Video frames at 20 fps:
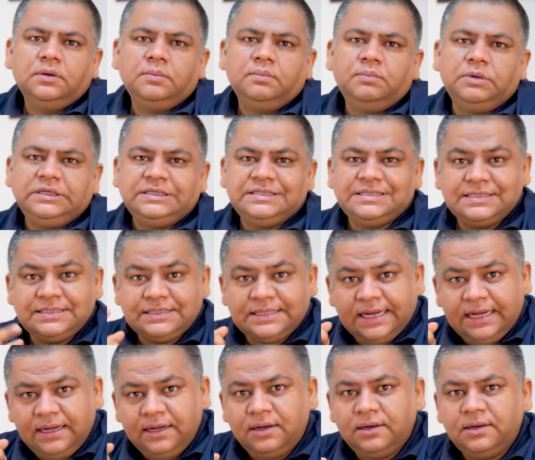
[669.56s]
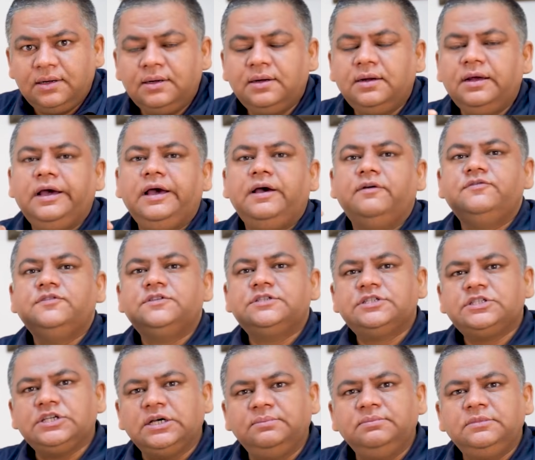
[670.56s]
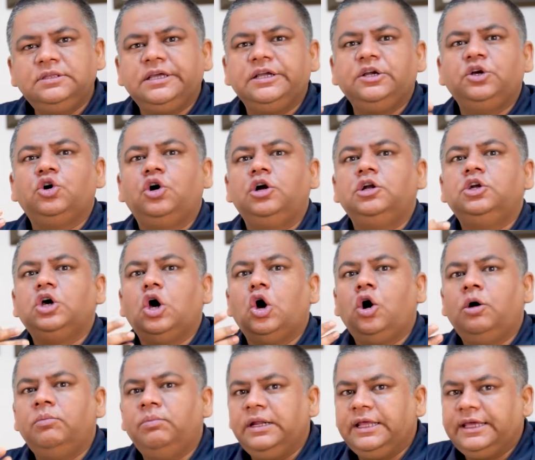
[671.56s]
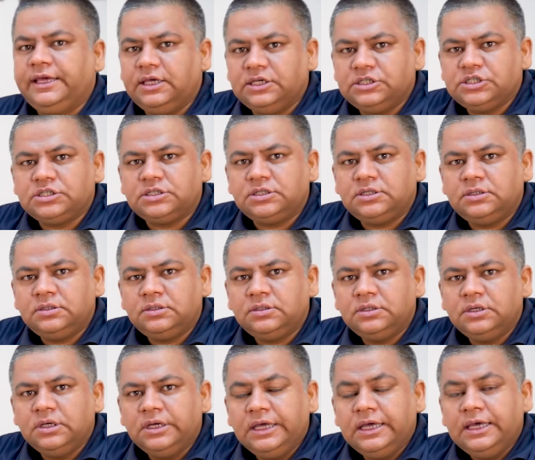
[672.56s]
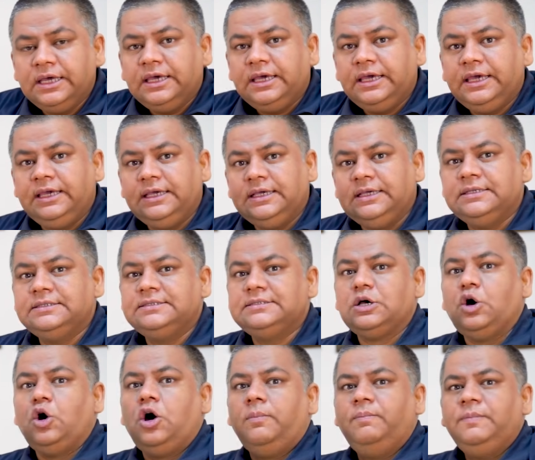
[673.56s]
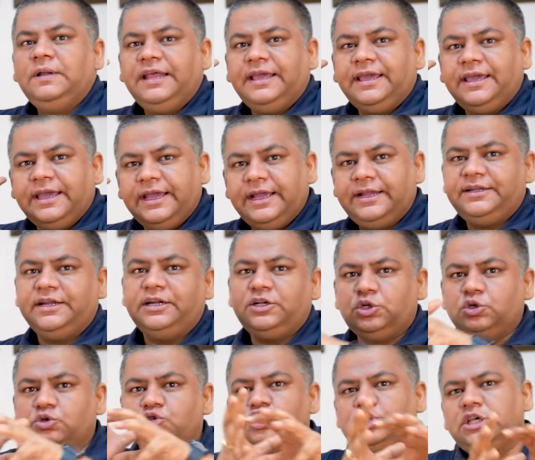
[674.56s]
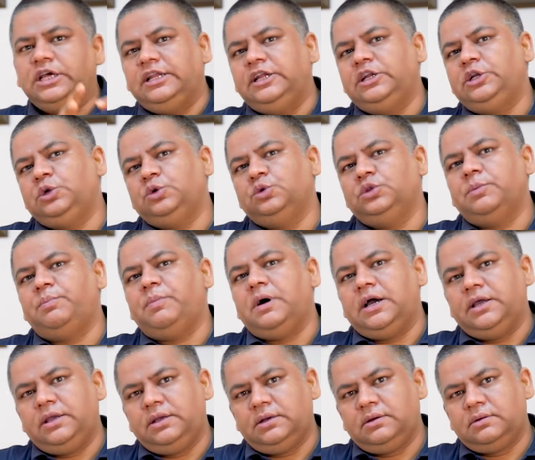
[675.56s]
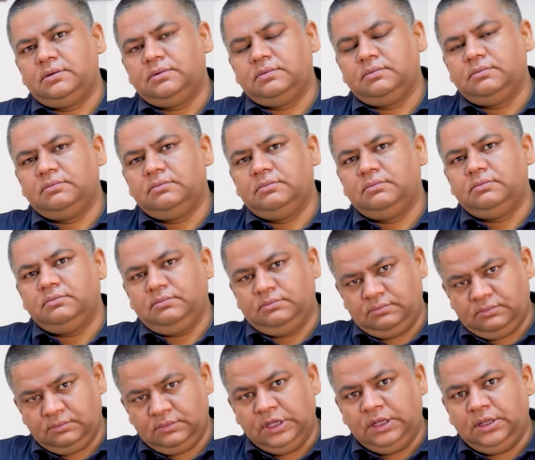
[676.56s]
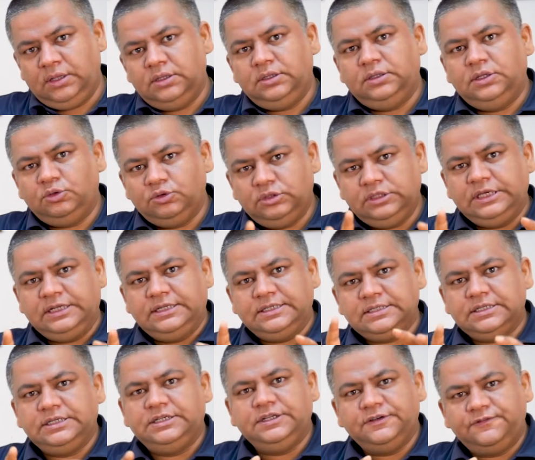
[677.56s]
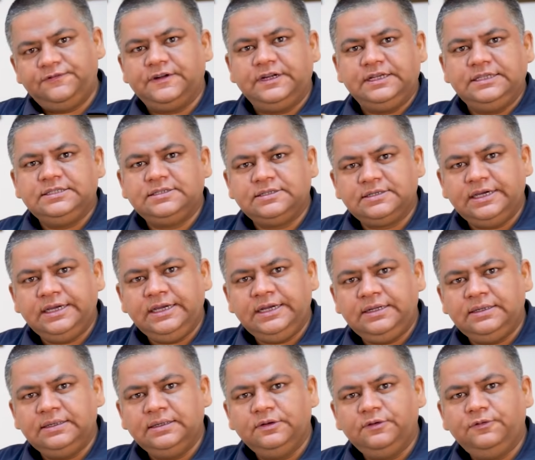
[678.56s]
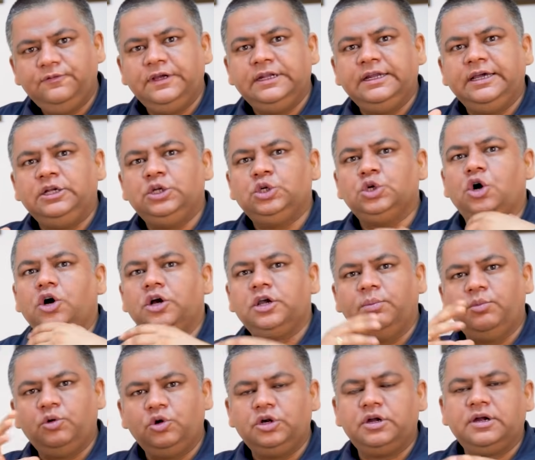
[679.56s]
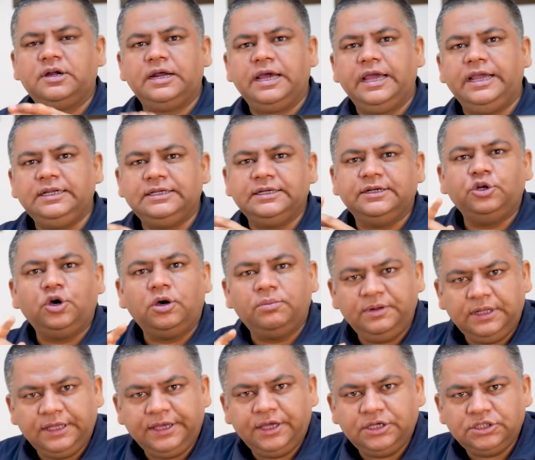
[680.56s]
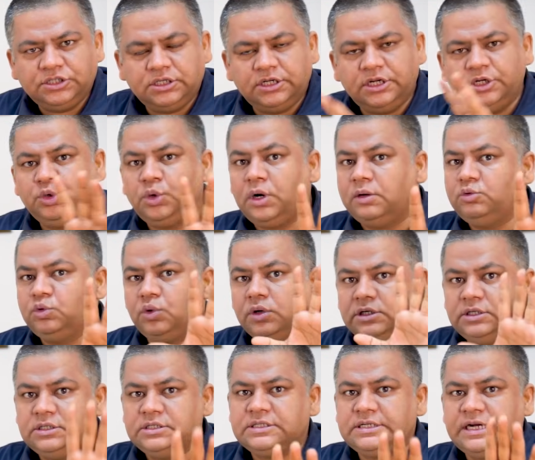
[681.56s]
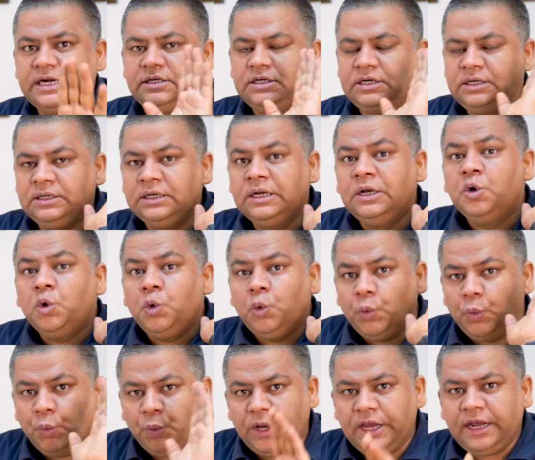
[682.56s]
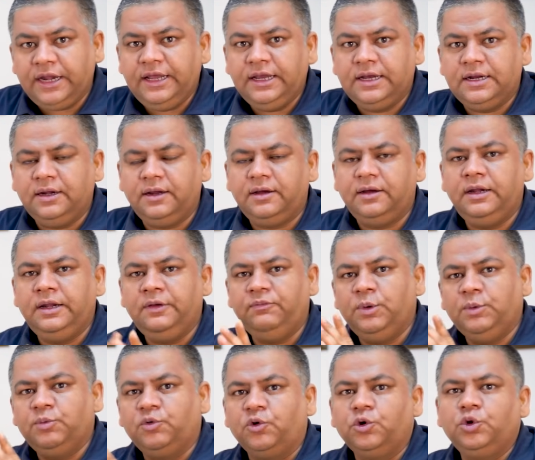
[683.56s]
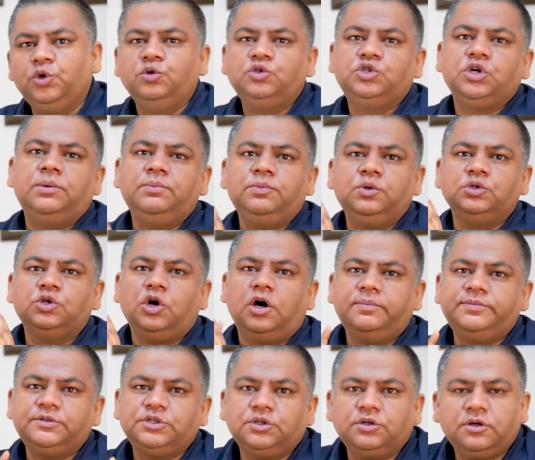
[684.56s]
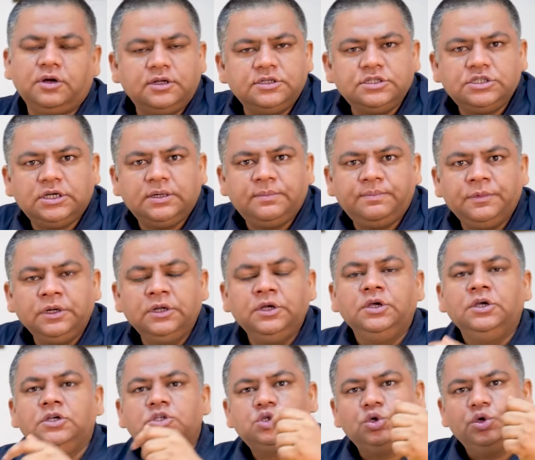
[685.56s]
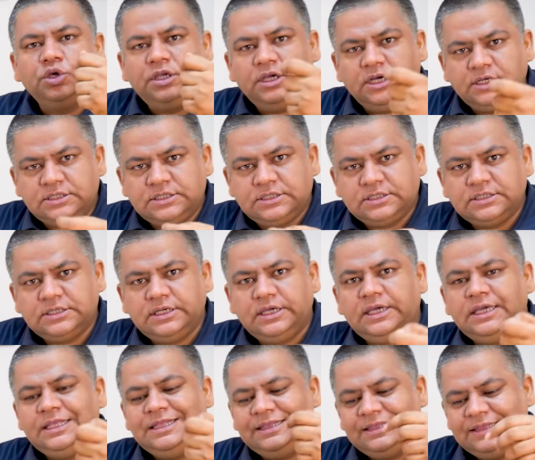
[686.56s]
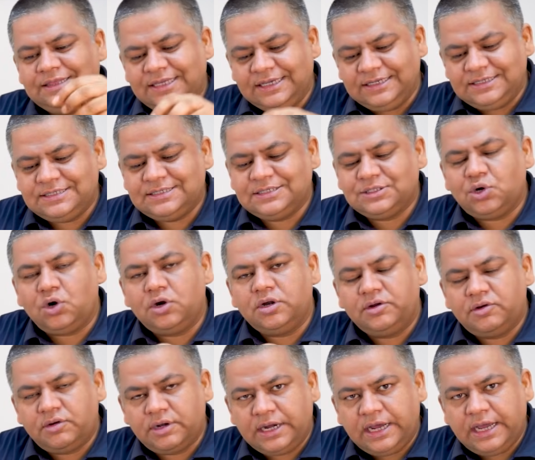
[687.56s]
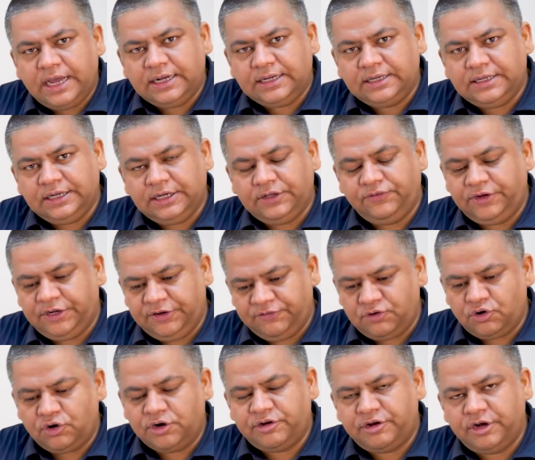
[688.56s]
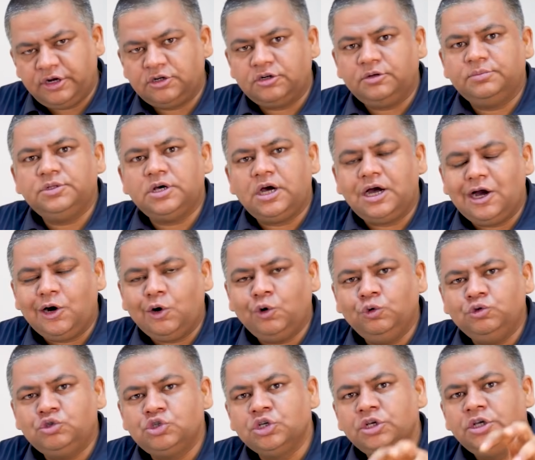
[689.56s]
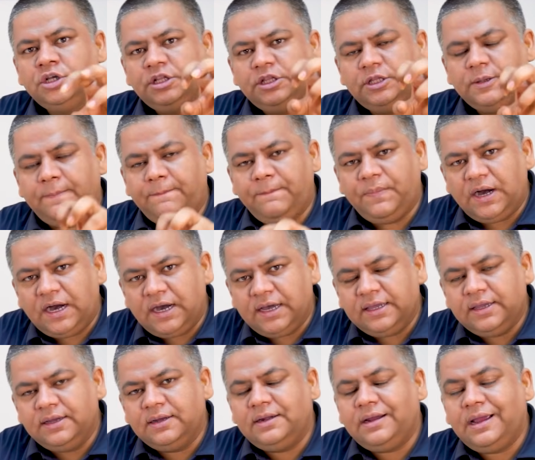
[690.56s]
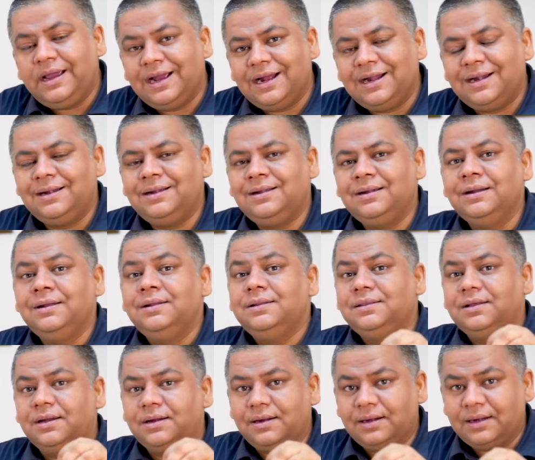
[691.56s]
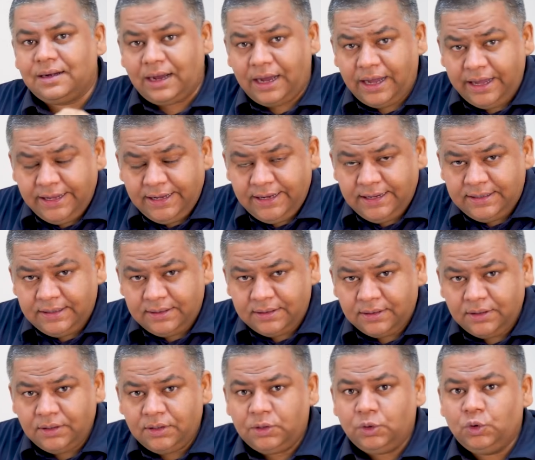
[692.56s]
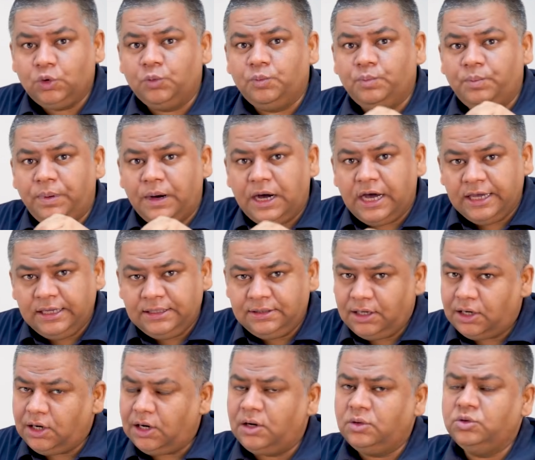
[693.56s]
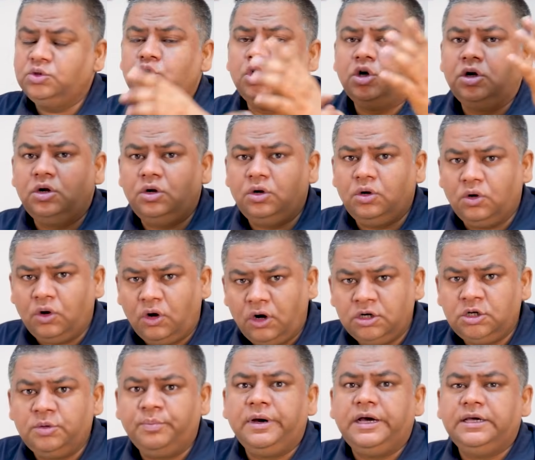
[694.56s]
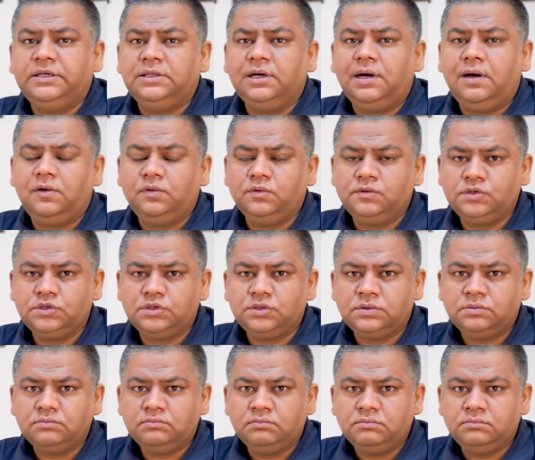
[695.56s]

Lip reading: But seller have something called obligation. He is obligated to sell it to the buyer. Now there is a difference, right? When I talk about right and obligation, and you have to understand it very clearly before you jump to the option concept. So yes, in this contract, derivative contract of the house, the buyer had the right to buy the house or not buy the house.